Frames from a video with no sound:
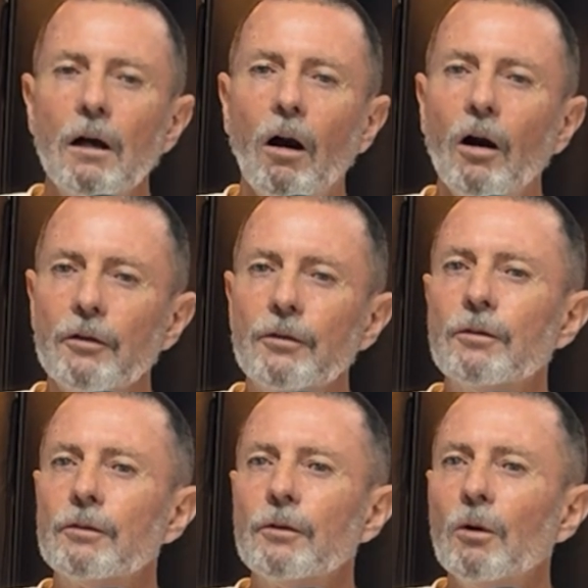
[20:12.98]
I
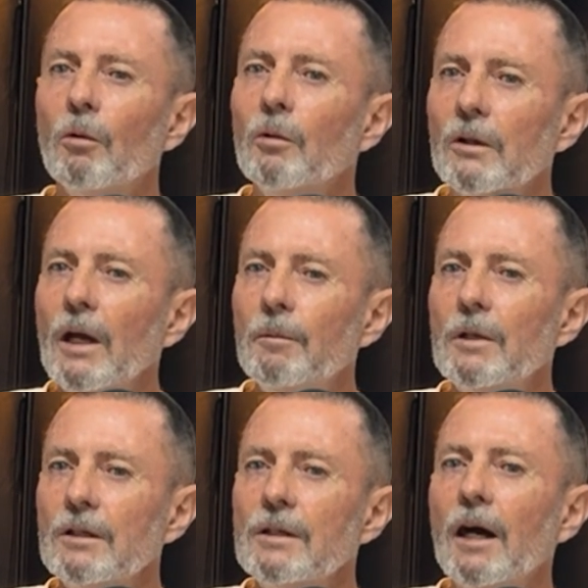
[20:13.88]
thought, we came in
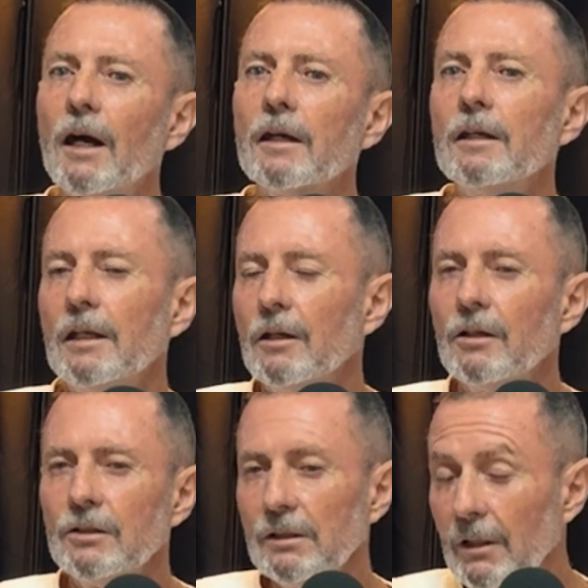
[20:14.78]
the dark, and he
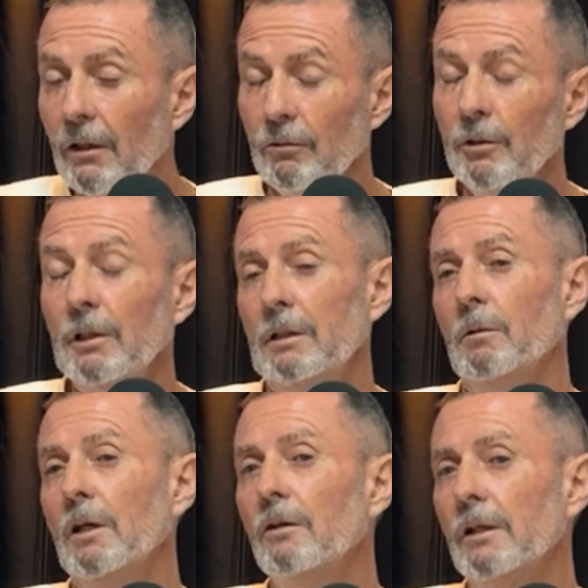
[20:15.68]
goes, you've done really
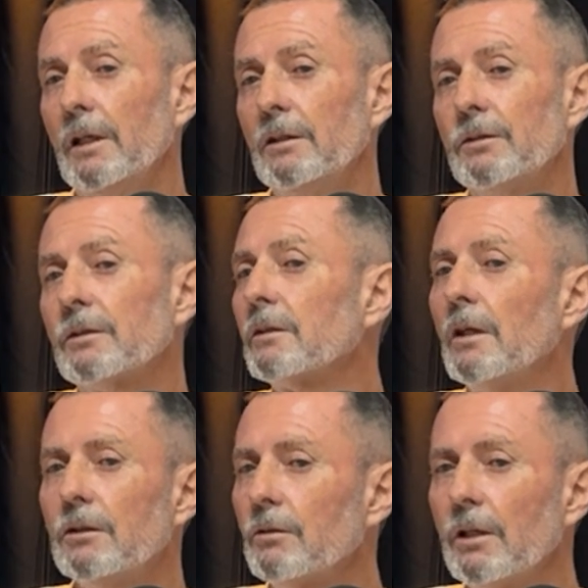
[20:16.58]
well. And he's
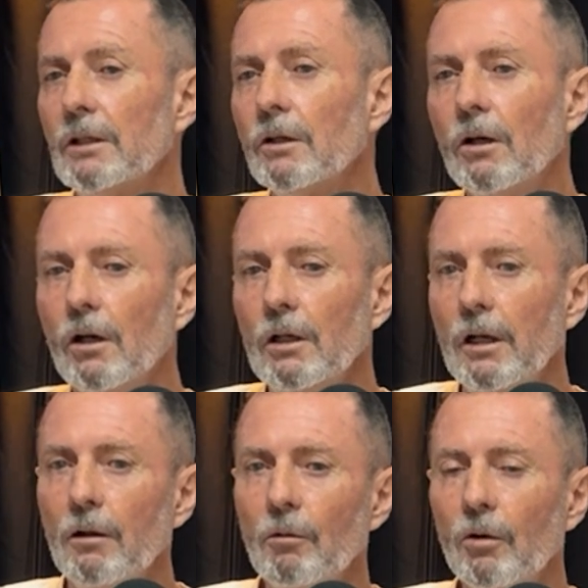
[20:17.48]
really gone. And
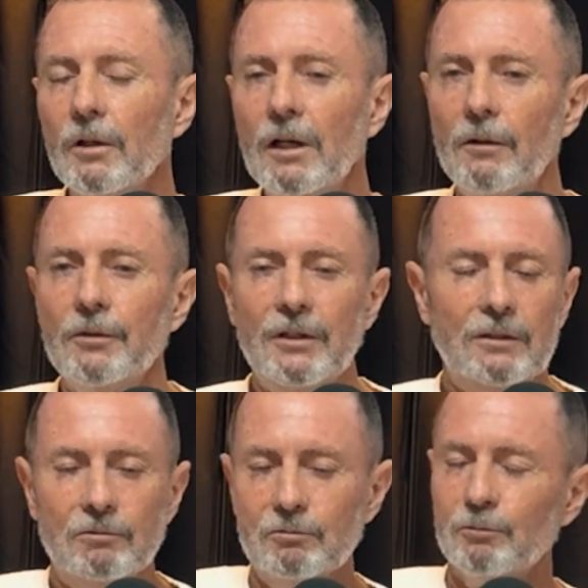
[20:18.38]
I'm walking up the
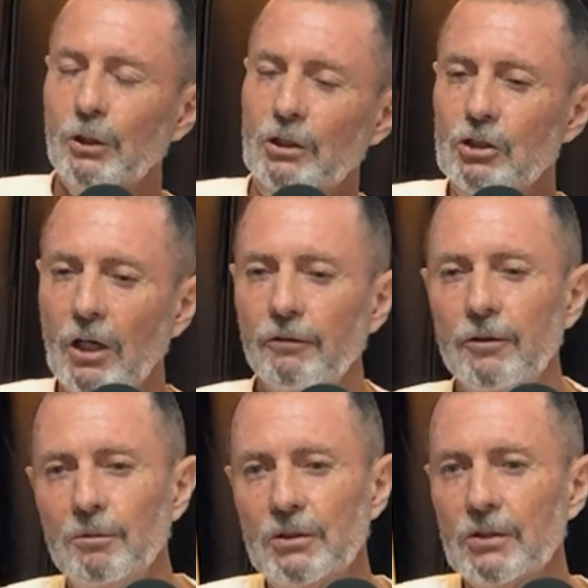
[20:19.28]
thing, pretty chuffed
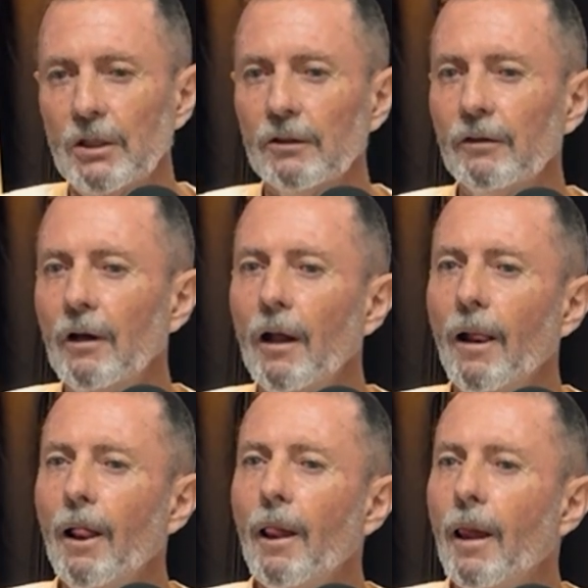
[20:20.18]
in myself.
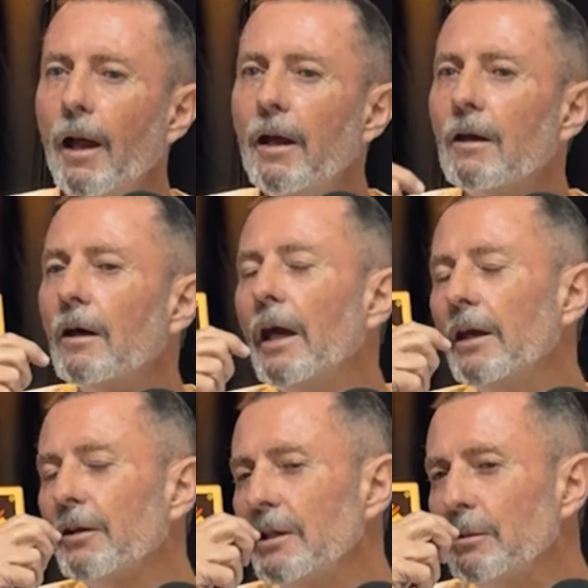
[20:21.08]
And I hear
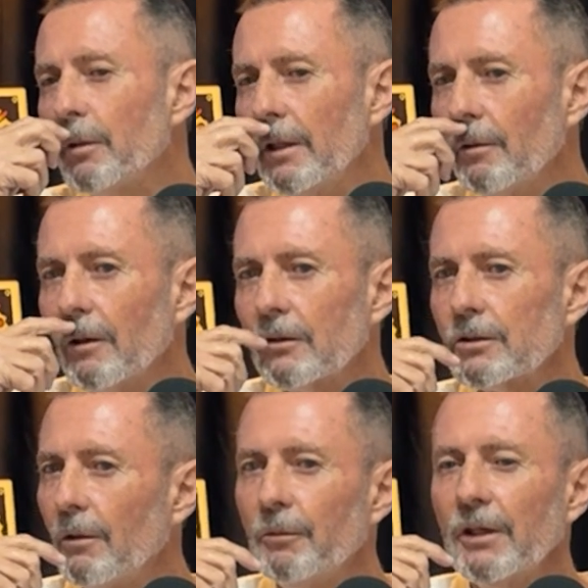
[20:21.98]
these people, because
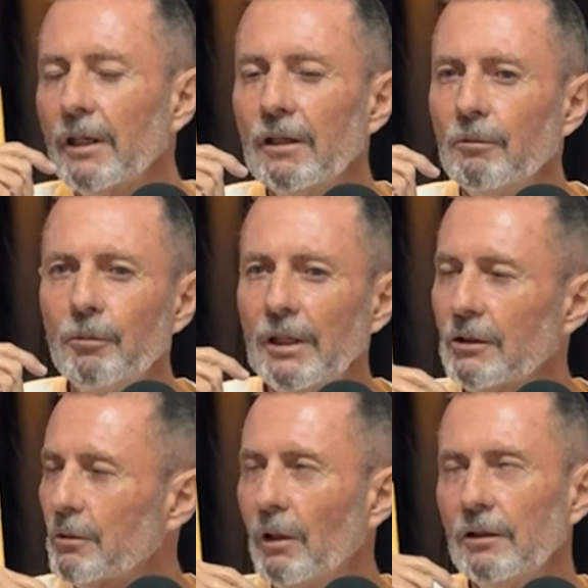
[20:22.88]
I'm thinking
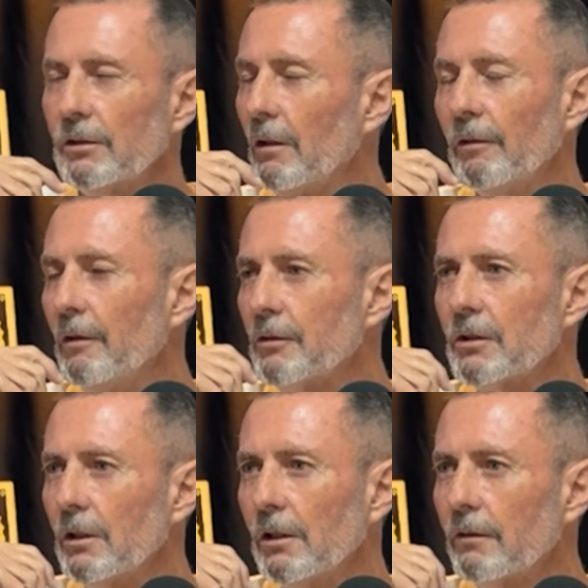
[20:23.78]
biggest waves I've ever
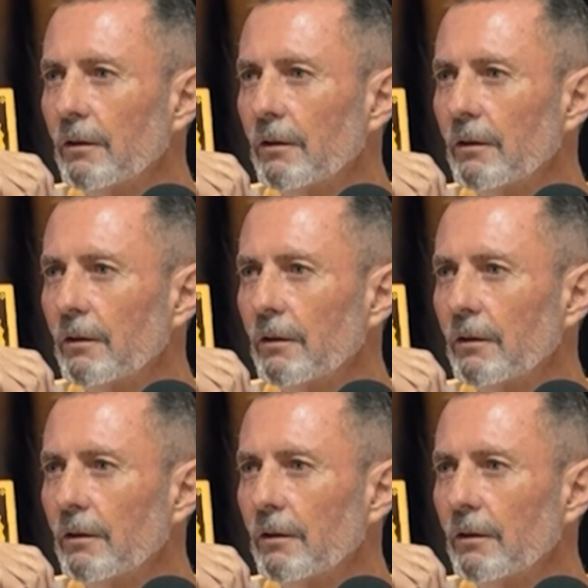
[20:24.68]
surfed.